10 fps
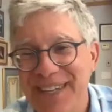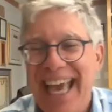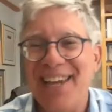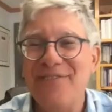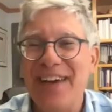
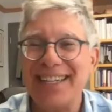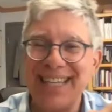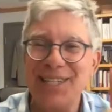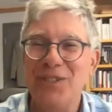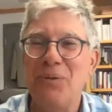and in fact,
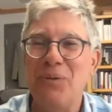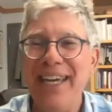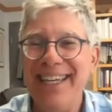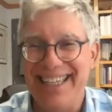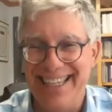I
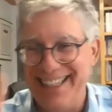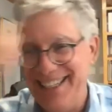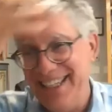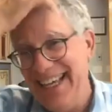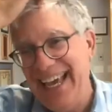tweaked it,
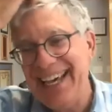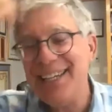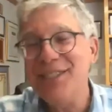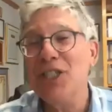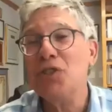and
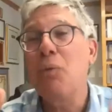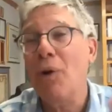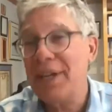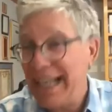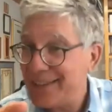it just
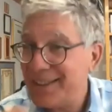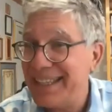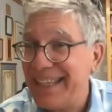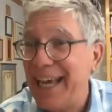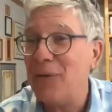worked out that
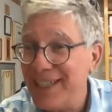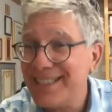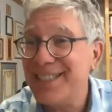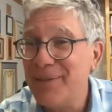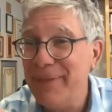that was
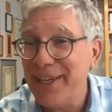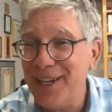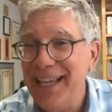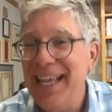the middle.